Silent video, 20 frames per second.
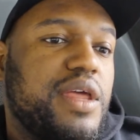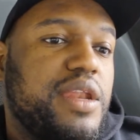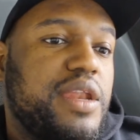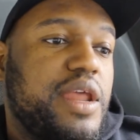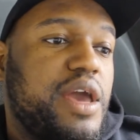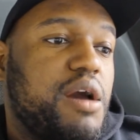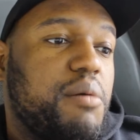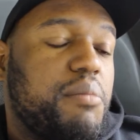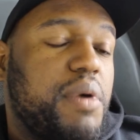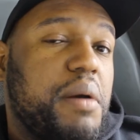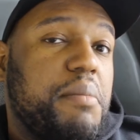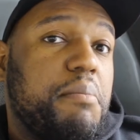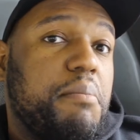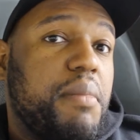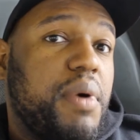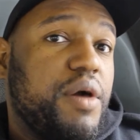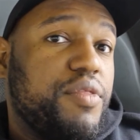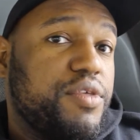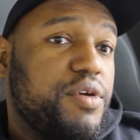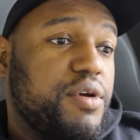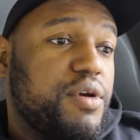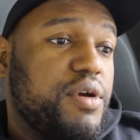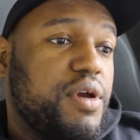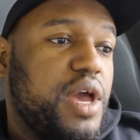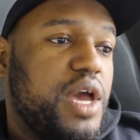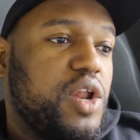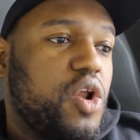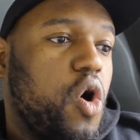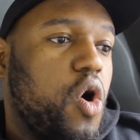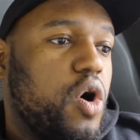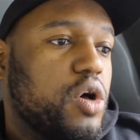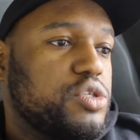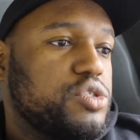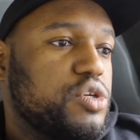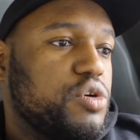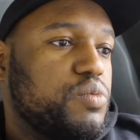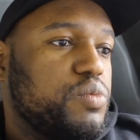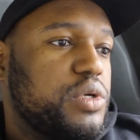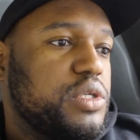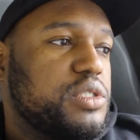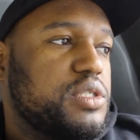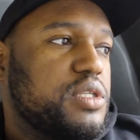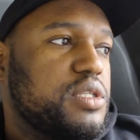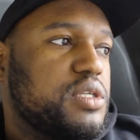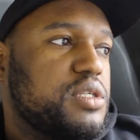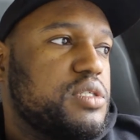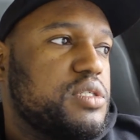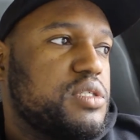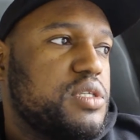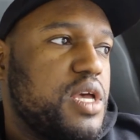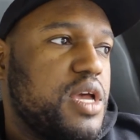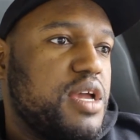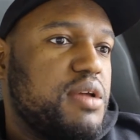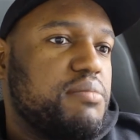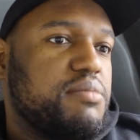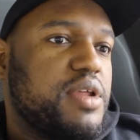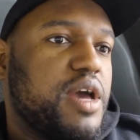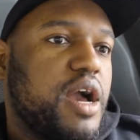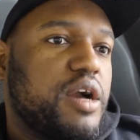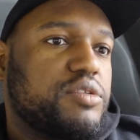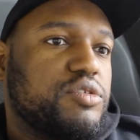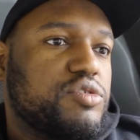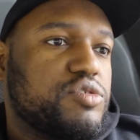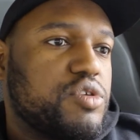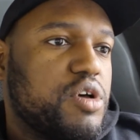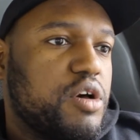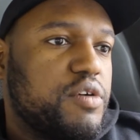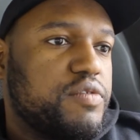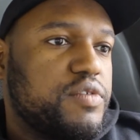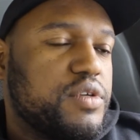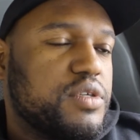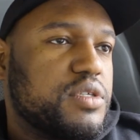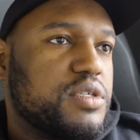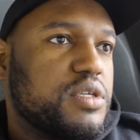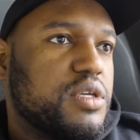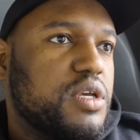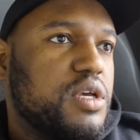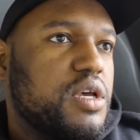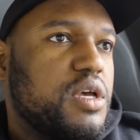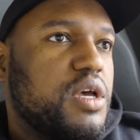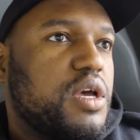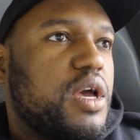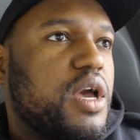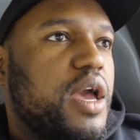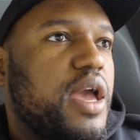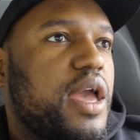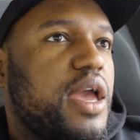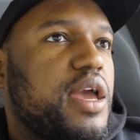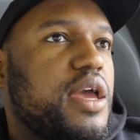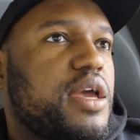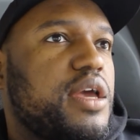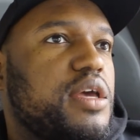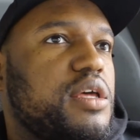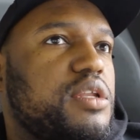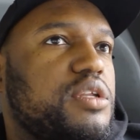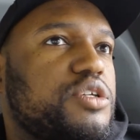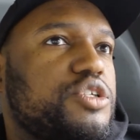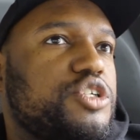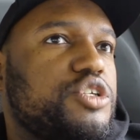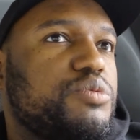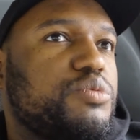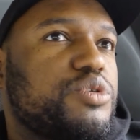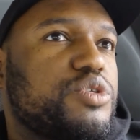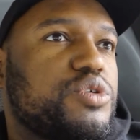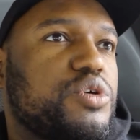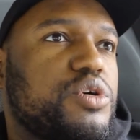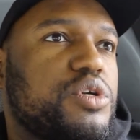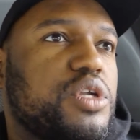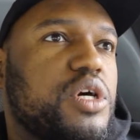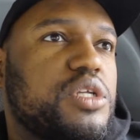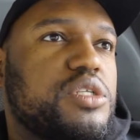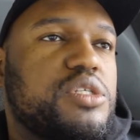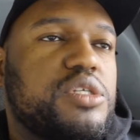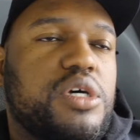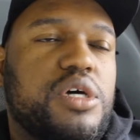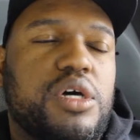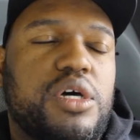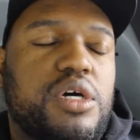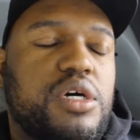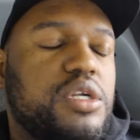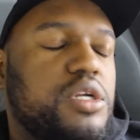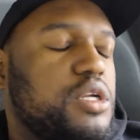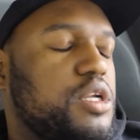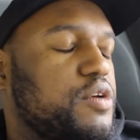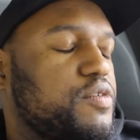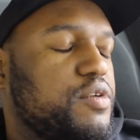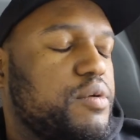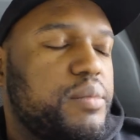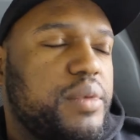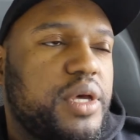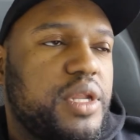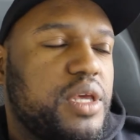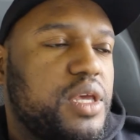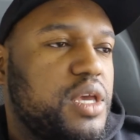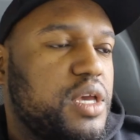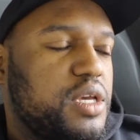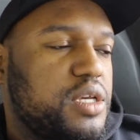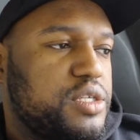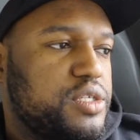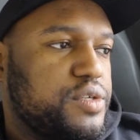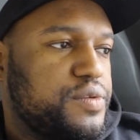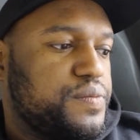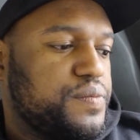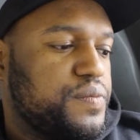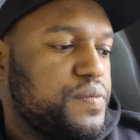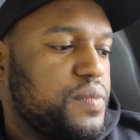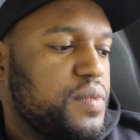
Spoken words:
Now, my mother had also went to this same doctor's office, and she was on a ton of different medication.